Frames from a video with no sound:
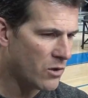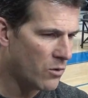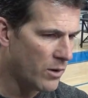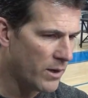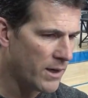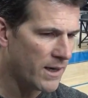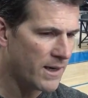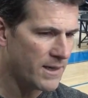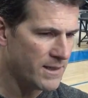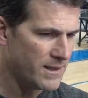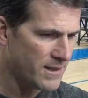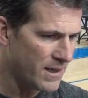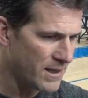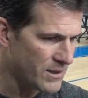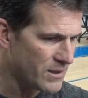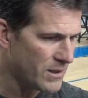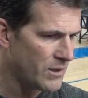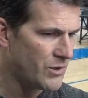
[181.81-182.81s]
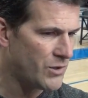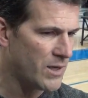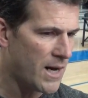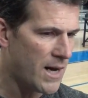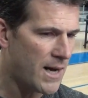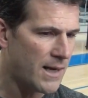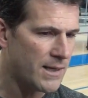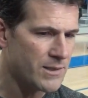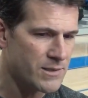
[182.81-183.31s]
quick, contested
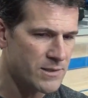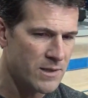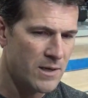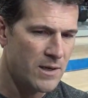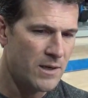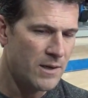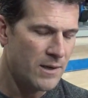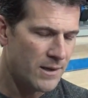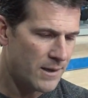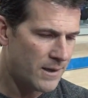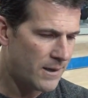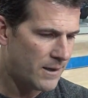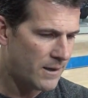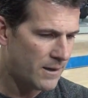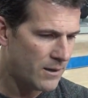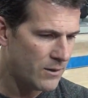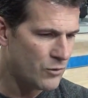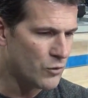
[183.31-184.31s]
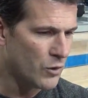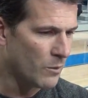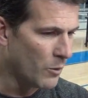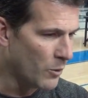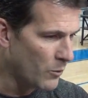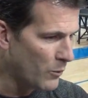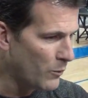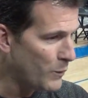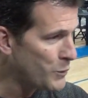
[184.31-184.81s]
shots,
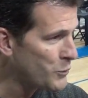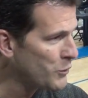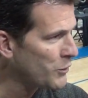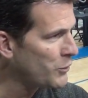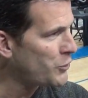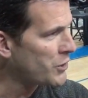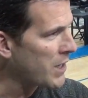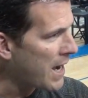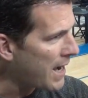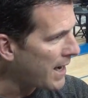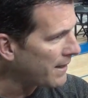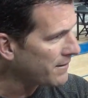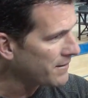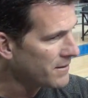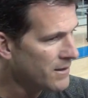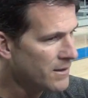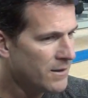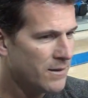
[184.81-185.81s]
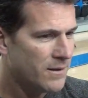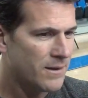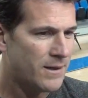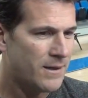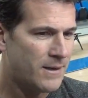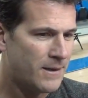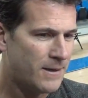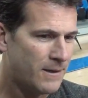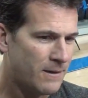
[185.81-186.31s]
dribbled when we should
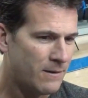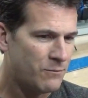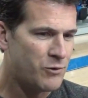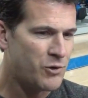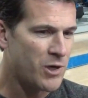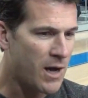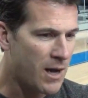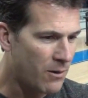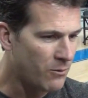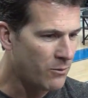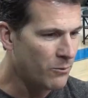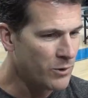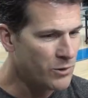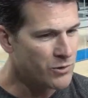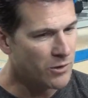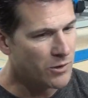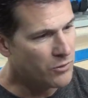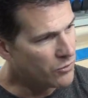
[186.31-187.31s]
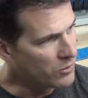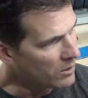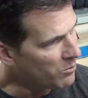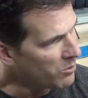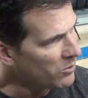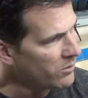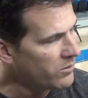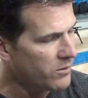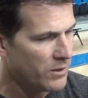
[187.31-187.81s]
have shot when we should have
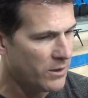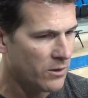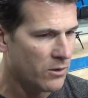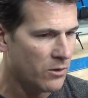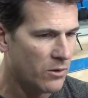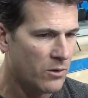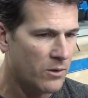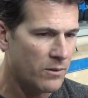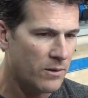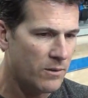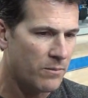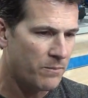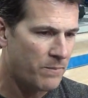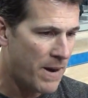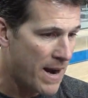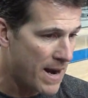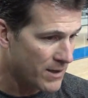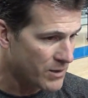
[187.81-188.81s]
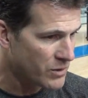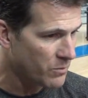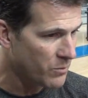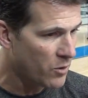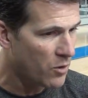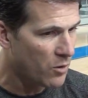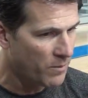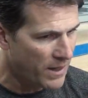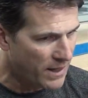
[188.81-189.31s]
dribbled, you know, pass the
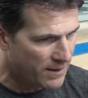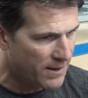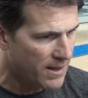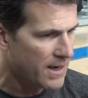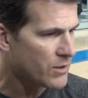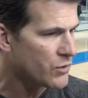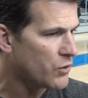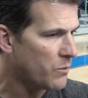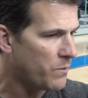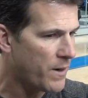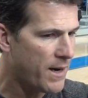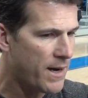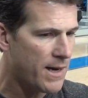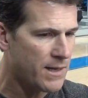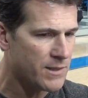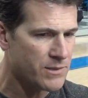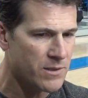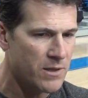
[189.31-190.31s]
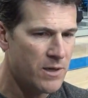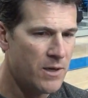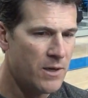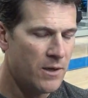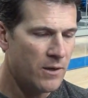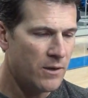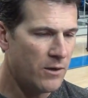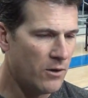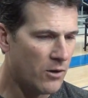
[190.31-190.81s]
ball, make the extra pass.
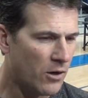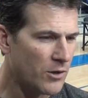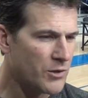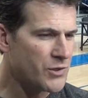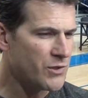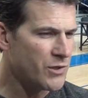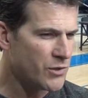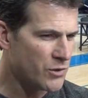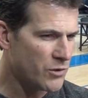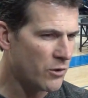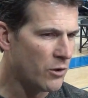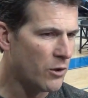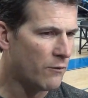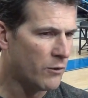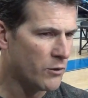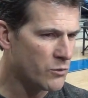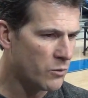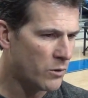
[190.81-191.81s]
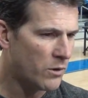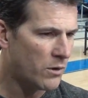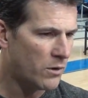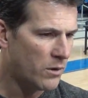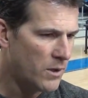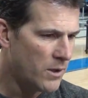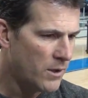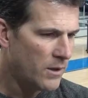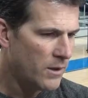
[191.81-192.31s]
You know, our assist turnovers were
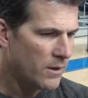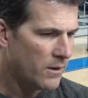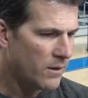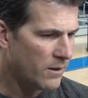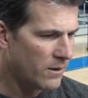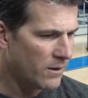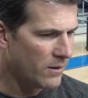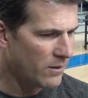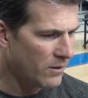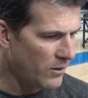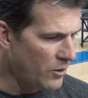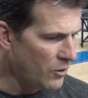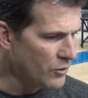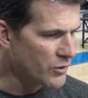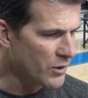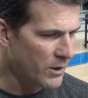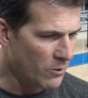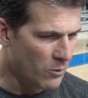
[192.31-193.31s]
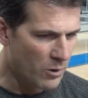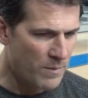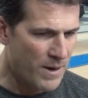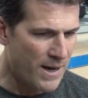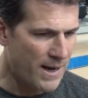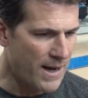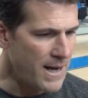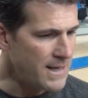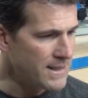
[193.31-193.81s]

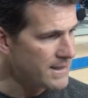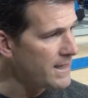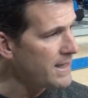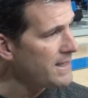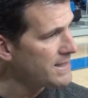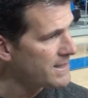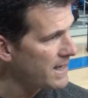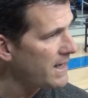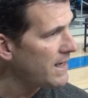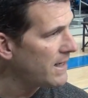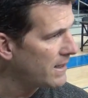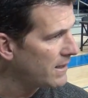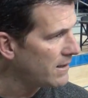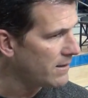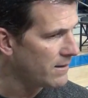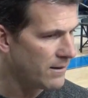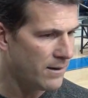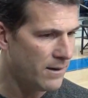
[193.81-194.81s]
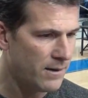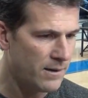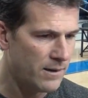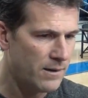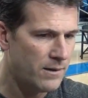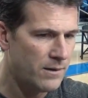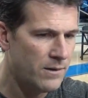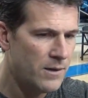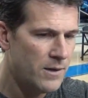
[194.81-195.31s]
about 18-10.
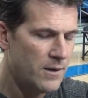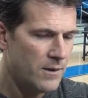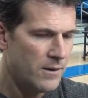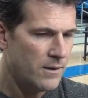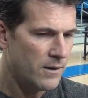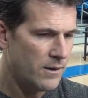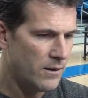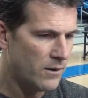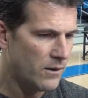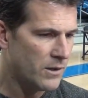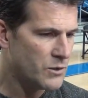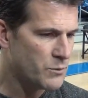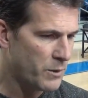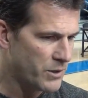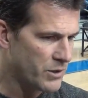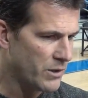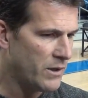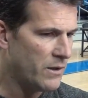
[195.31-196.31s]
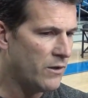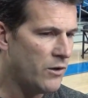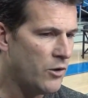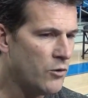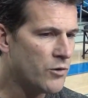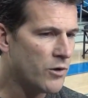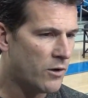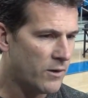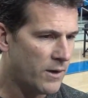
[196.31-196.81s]
And, you know, especially the
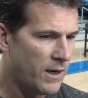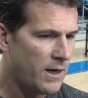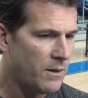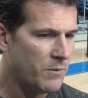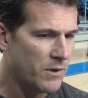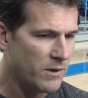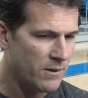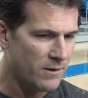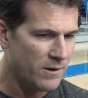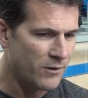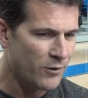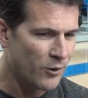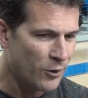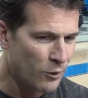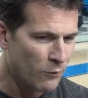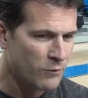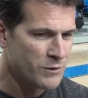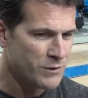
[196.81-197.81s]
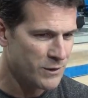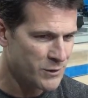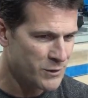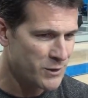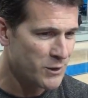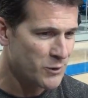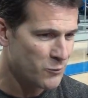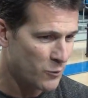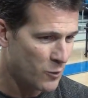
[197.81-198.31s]
Utah game, the turnovers and
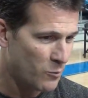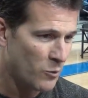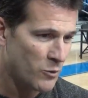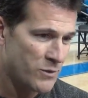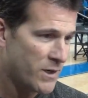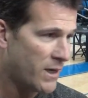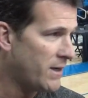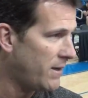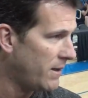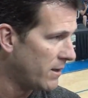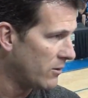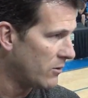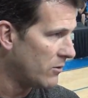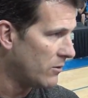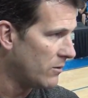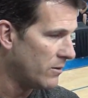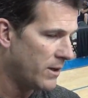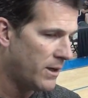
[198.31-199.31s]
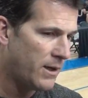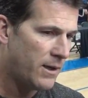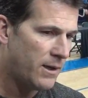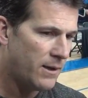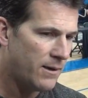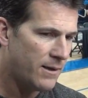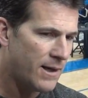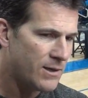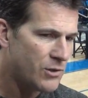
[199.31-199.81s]
assists were almost identical.
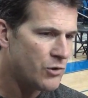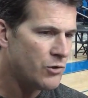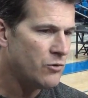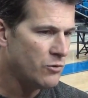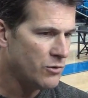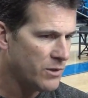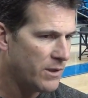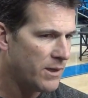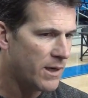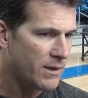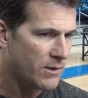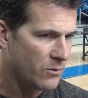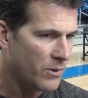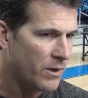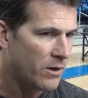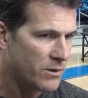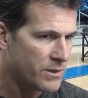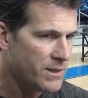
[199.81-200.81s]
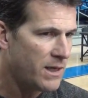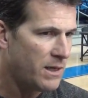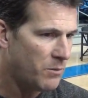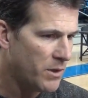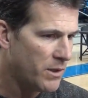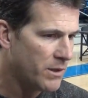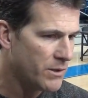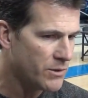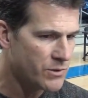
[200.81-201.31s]
And that's usually not the way our
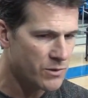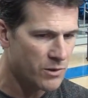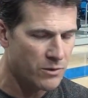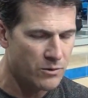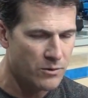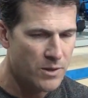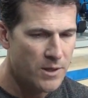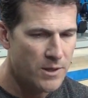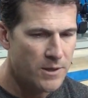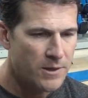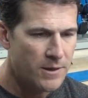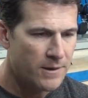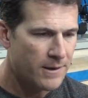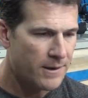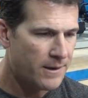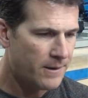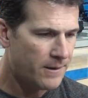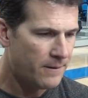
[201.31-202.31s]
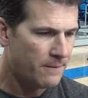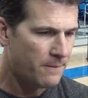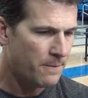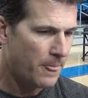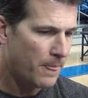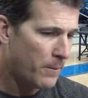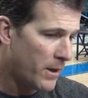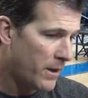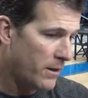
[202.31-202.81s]
team is. So,
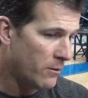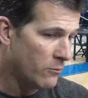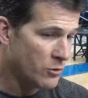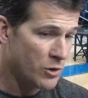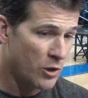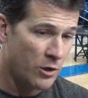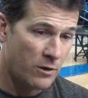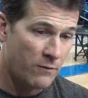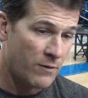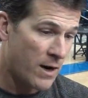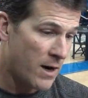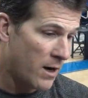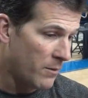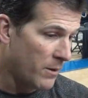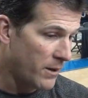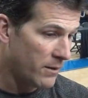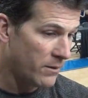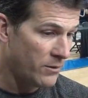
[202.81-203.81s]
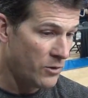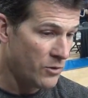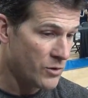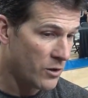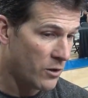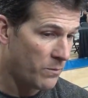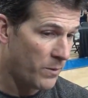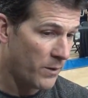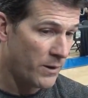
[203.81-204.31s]
but it was a good environment, and
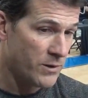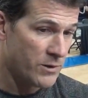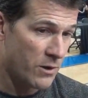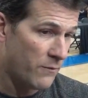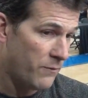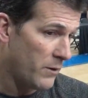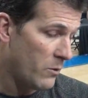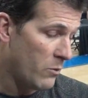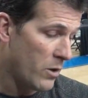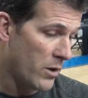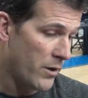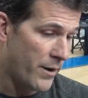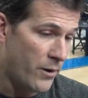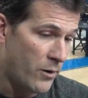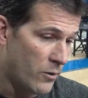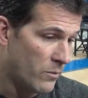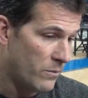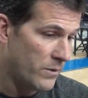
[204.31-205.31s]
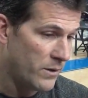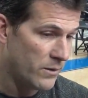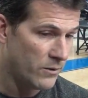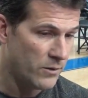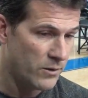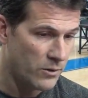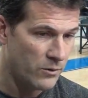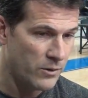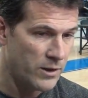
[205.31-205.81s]
Utah plays awfully well at home. You
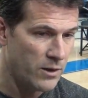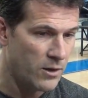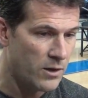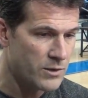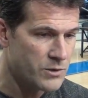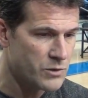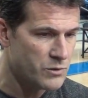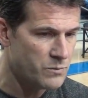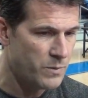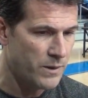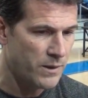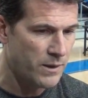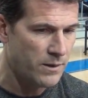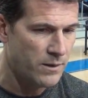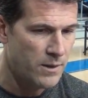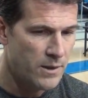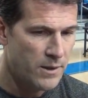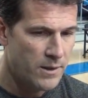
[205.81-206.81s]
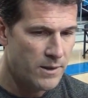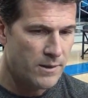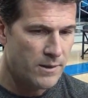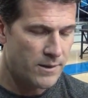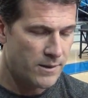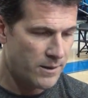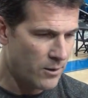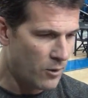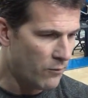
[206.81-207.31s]
know, their only loss has been
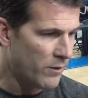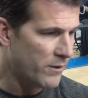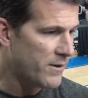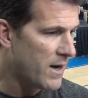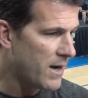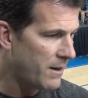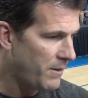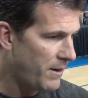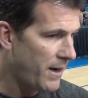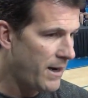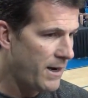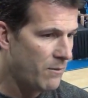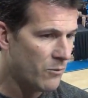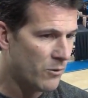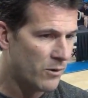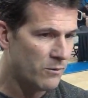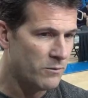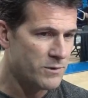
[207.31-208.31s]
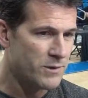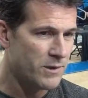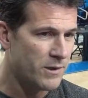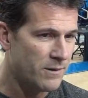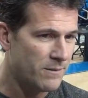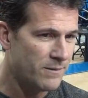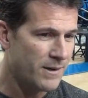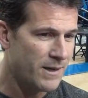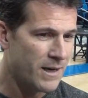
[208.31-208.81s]
an overtime game where it was
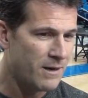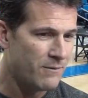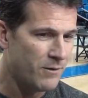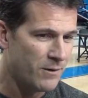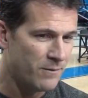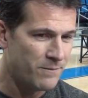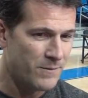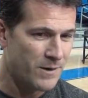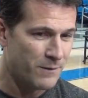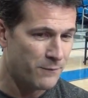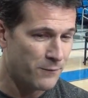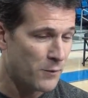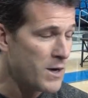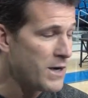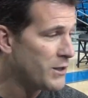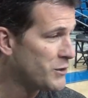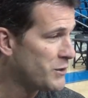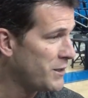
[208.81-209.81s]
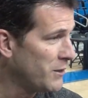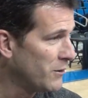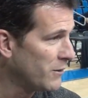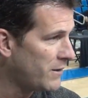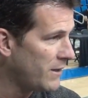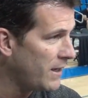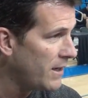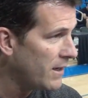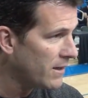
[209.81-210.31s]
a kind of a freak steal
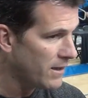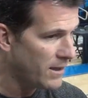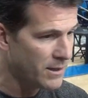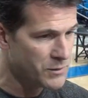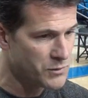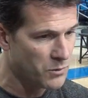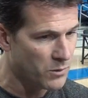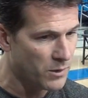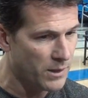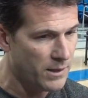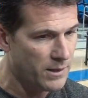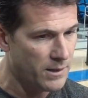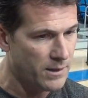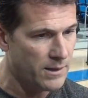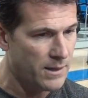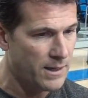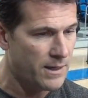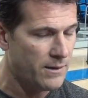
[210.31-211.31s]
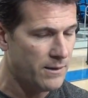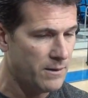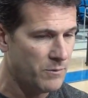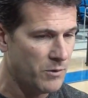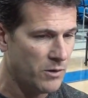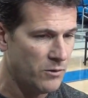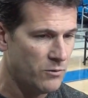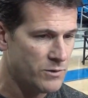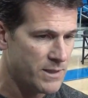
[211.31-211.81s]
at the end against Oregon that allowed
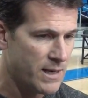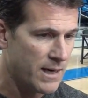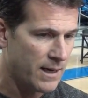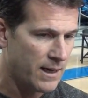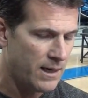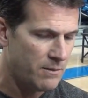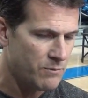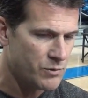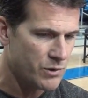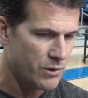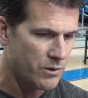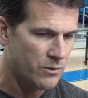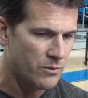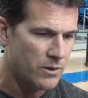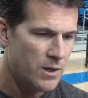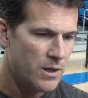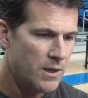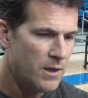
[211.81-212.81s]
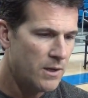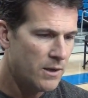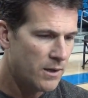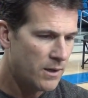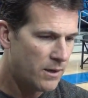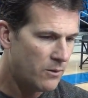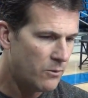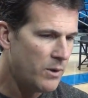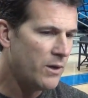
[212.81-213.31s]
them to lose that game. So
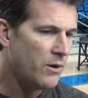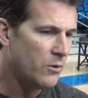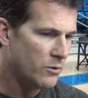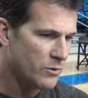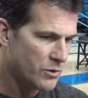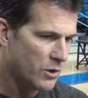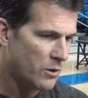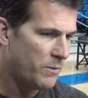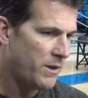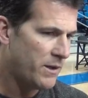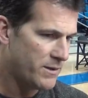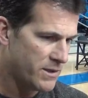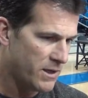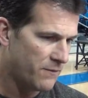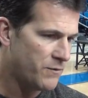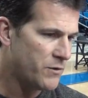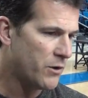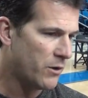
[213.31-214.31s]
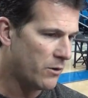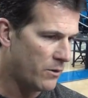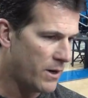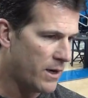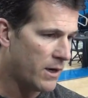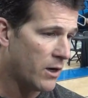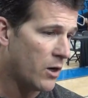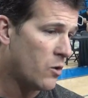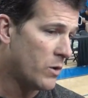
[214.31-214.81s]
we knew it was going to be a tough
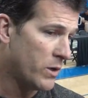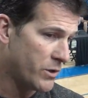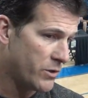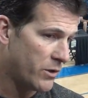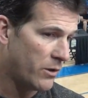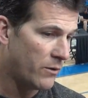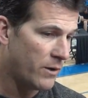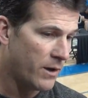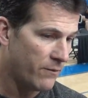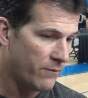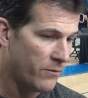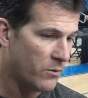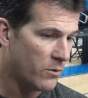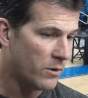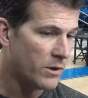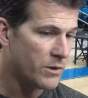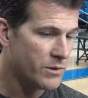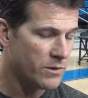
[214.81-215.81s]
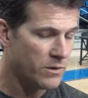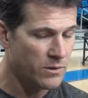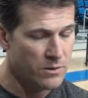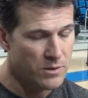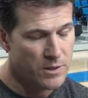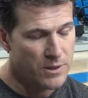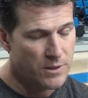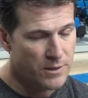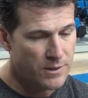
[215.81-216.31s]
turnaround, a quick turnaround for us.
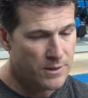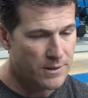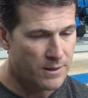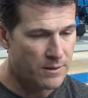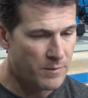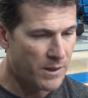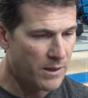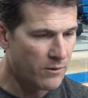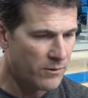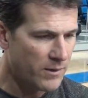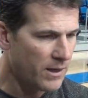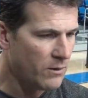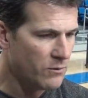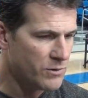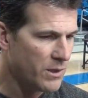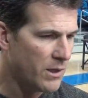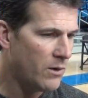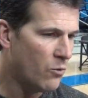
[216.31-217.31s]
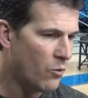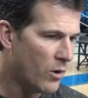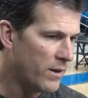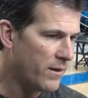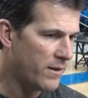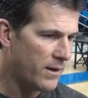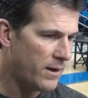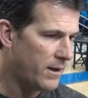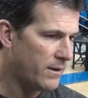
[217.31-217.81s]
But I don't think it was any
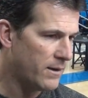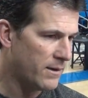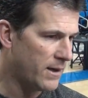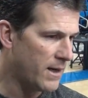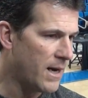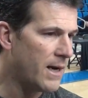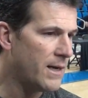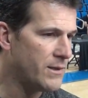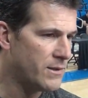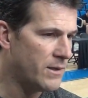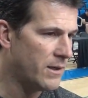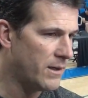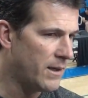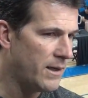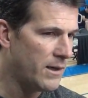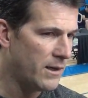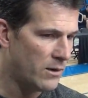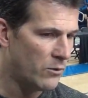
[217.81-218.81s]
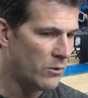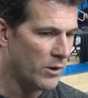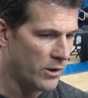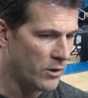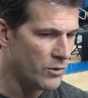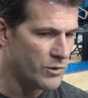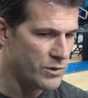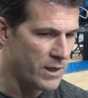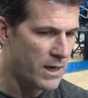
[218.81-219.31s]
one thing that the guys did. They did a
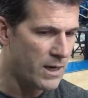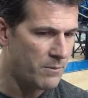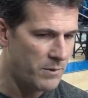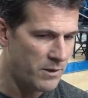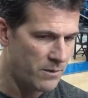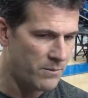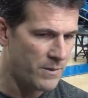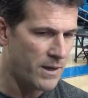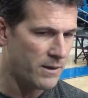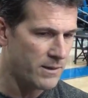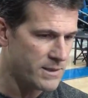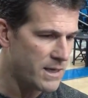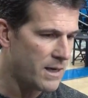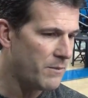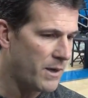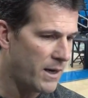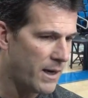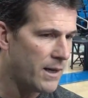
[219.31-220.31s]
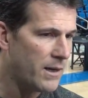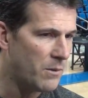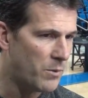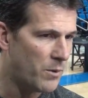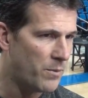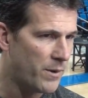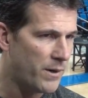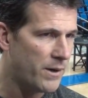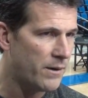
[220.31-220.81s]
really good job in the amount of time they had to
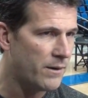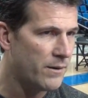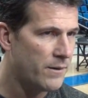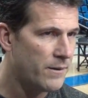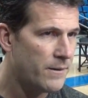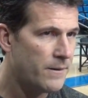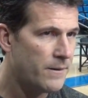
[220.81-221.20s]
prepare.